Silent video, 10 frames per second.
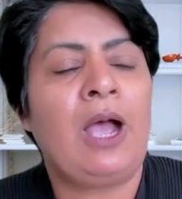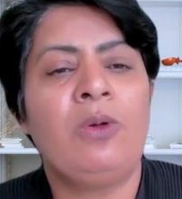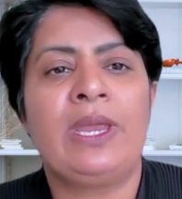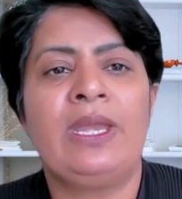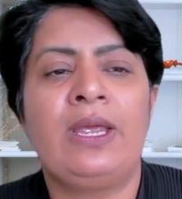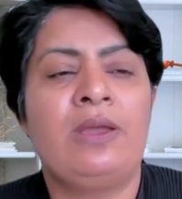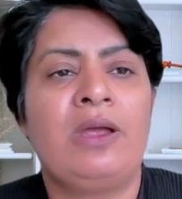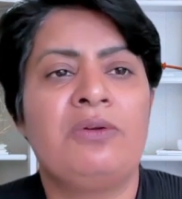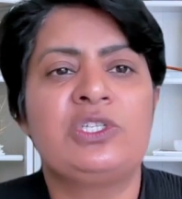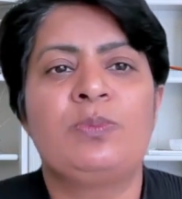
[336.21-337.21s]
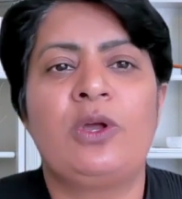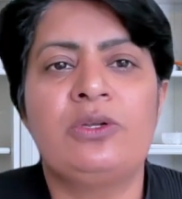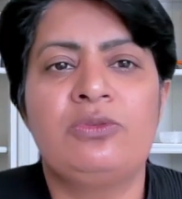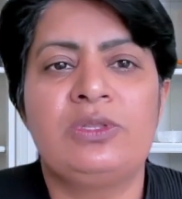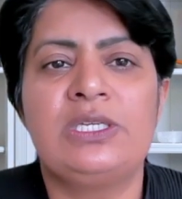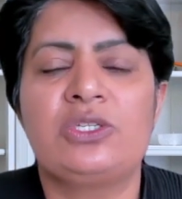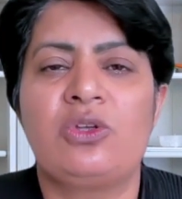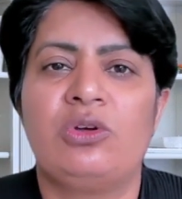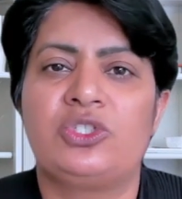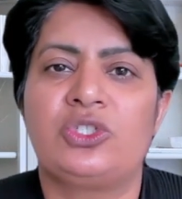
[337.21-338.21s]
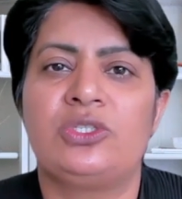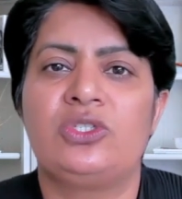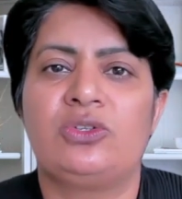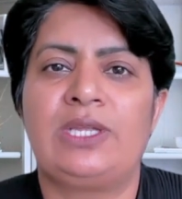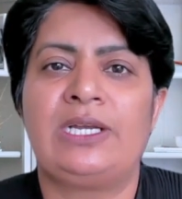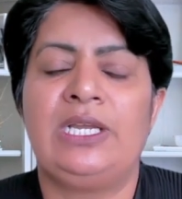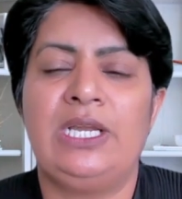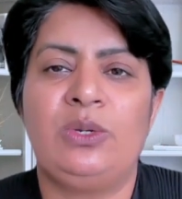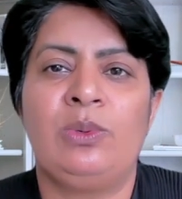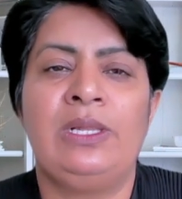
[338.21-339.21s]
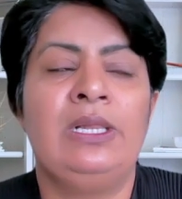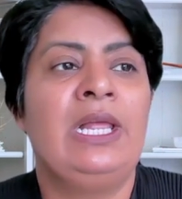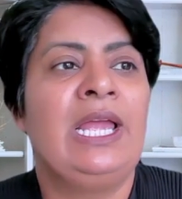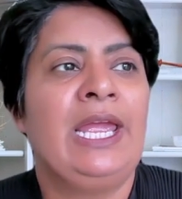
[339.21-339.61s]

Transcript: How can I respond to this question so that it will